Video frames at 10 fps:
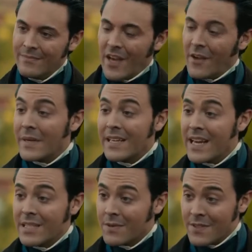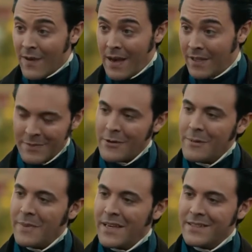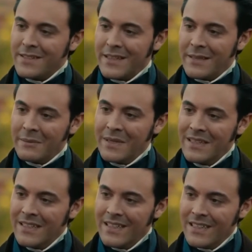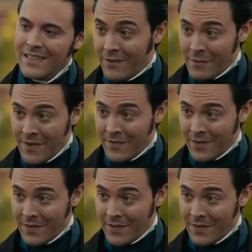brother tells Elizabeth. Darcy got all the